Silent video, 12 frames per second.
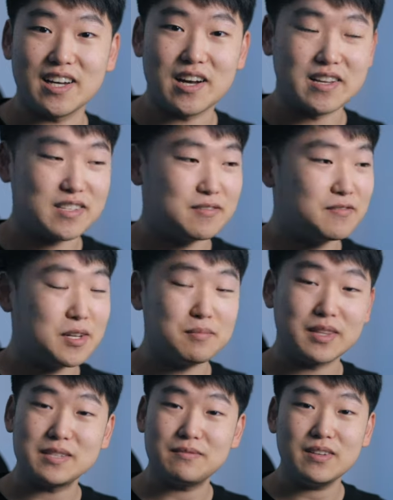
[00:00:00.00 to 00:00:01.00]
as of
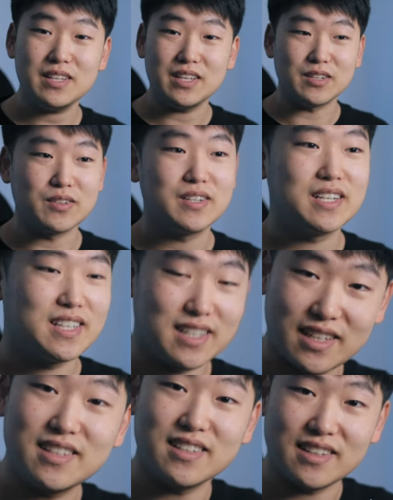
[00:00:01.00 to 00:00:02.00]
filming this video.
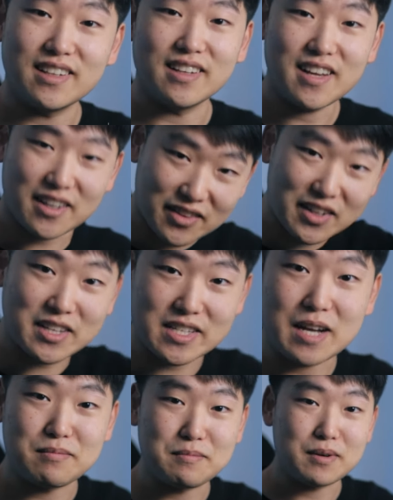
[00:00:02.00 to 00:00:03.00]
Yeah, thanks,
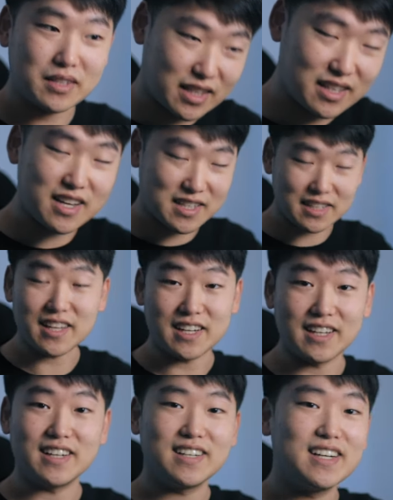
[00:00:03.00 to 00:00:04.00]
happy birthday, yeah,
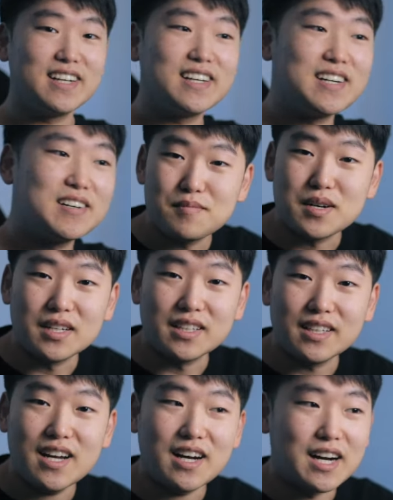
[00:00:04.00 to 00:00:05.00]
yeah, yeah. But
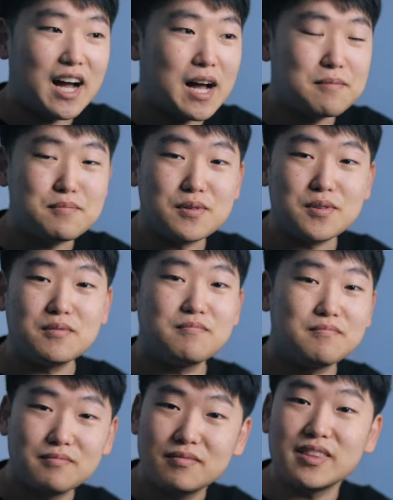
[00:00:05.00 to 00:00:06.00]
yeah, Apple,
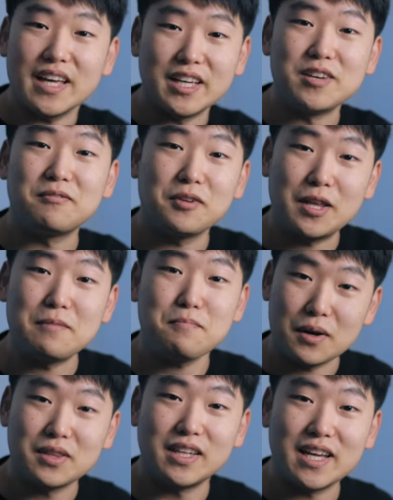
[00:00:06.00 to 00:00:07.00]
thank you for that
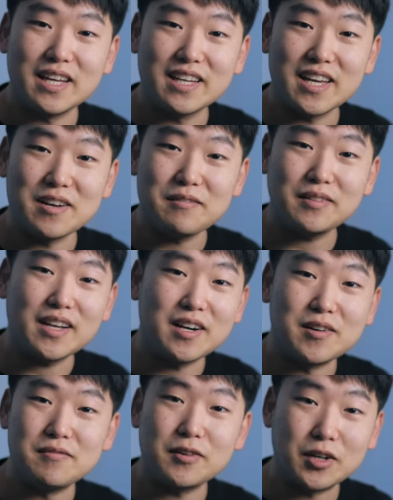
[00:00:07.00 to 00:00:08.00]
birthday gift
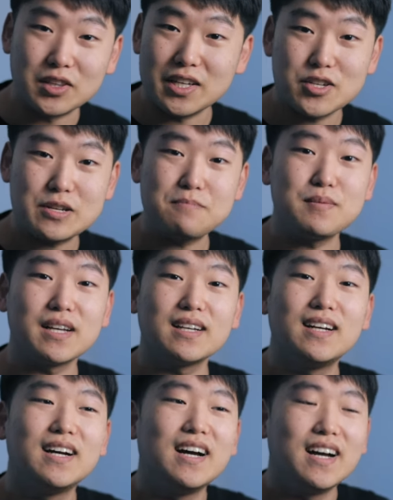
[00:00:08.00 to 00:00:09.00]
of early
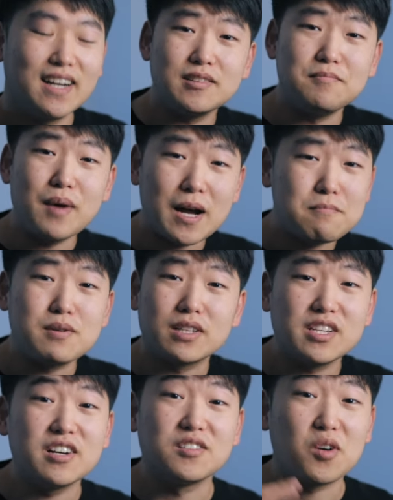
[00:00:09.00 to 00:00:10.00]
shipping. The MacBook
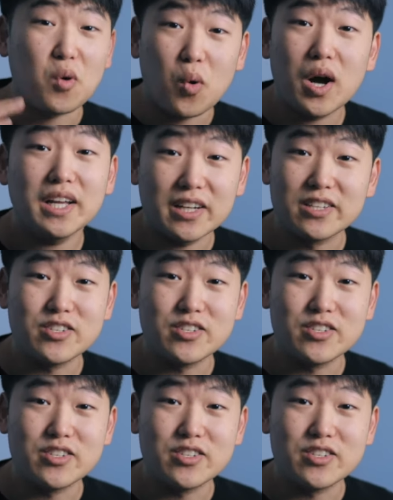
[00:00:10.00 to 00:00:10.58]
took quite a